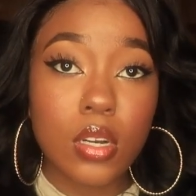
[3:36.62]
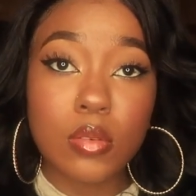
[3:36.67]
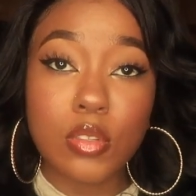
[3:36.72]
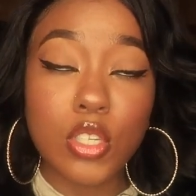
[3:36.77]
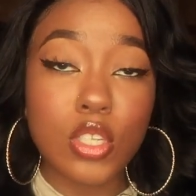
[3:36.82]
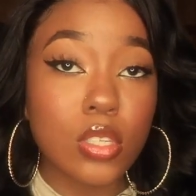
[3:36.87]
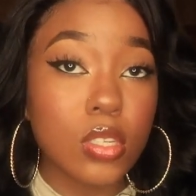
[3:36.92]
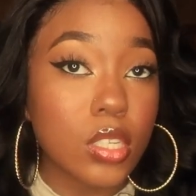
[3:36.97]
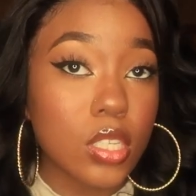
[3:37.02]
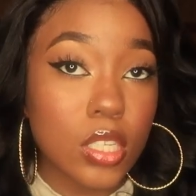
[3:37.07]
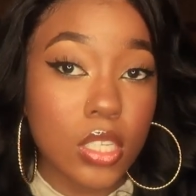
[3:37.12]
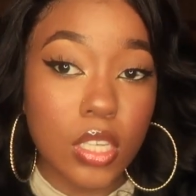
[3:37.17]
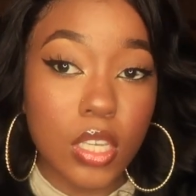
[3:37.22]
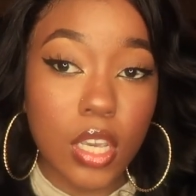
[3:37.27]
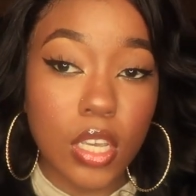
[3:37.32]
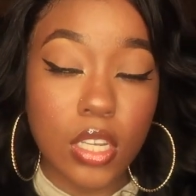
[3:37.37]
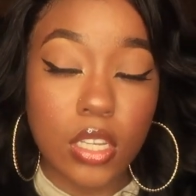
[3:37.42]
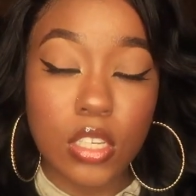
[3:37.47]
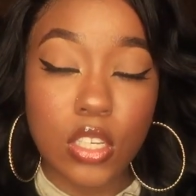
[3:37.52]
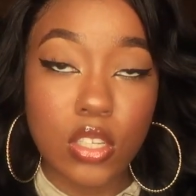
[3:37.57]
you're looking
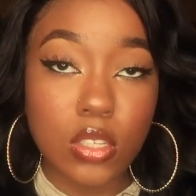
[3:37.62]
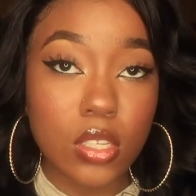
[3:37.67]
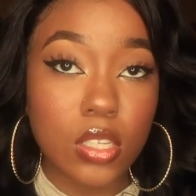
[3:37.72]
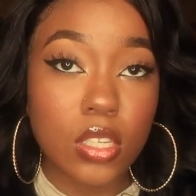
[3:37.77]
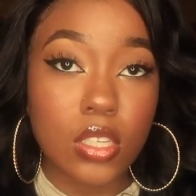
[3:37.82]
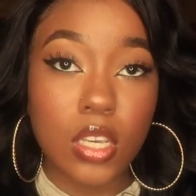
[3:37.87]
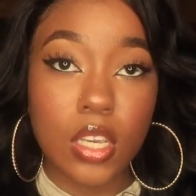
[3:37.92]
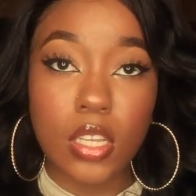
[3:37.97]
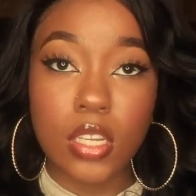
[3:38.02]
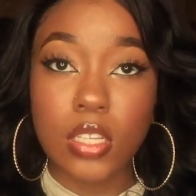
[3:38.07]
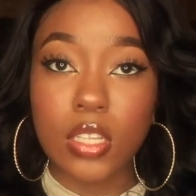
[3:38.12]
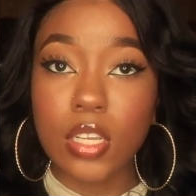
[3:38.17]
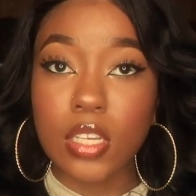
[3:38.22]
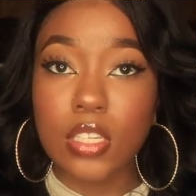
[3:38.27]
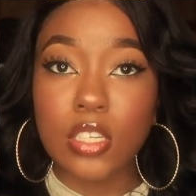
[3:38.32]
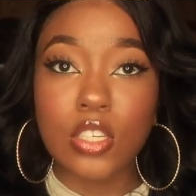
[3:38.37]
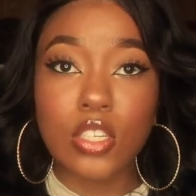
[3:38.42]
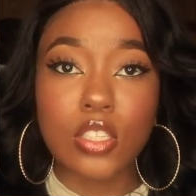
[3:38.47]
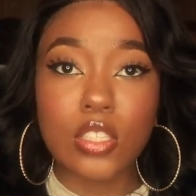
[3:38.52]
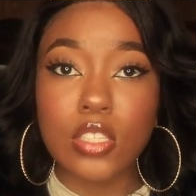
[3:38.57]
at it, you're looking at it.
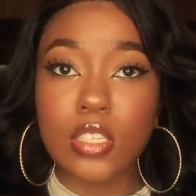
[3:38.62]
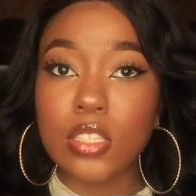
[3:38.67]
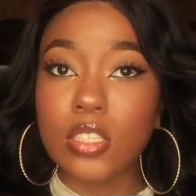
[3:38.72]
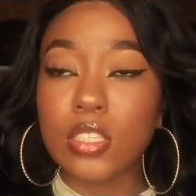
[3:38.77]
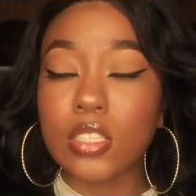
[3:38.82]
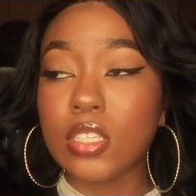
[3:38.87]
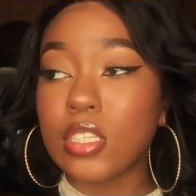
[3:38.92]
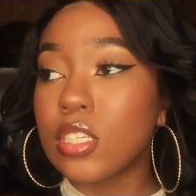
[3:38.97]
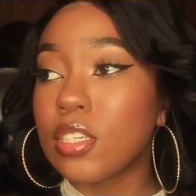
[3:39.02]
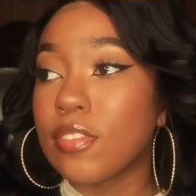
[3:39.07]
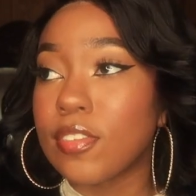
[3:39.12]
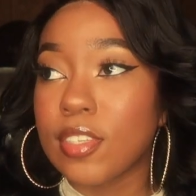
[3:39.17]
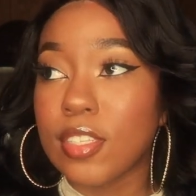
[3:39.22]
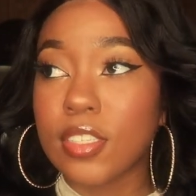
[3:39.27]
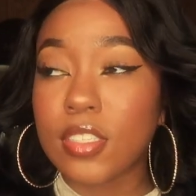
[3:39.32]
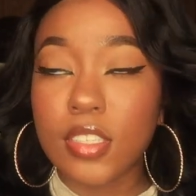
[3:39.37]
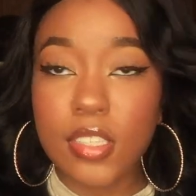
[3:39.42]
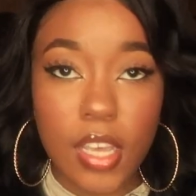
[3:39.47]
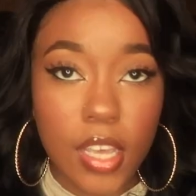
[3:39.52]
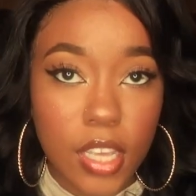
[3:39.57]
Like there's nothing to even
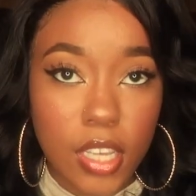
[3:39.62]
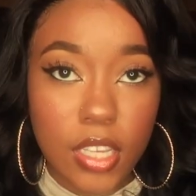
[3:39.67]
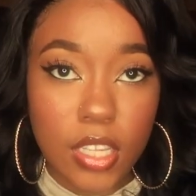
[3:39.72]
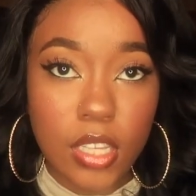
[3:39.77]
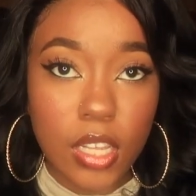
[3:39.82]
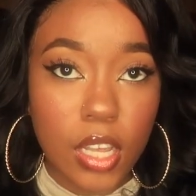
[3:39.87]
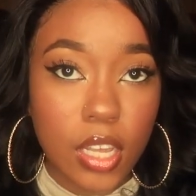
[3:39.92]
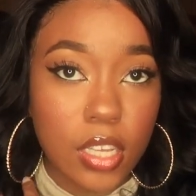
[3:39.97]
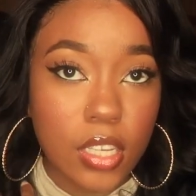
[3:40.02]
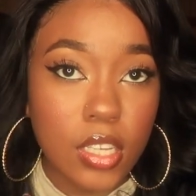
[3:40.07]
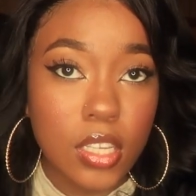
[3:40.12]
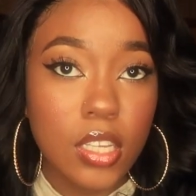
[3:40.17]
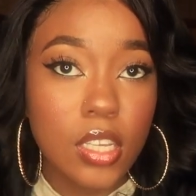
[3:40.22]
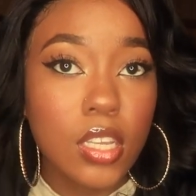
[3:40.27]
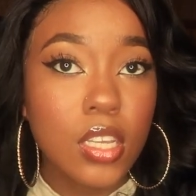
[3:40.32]
say, like,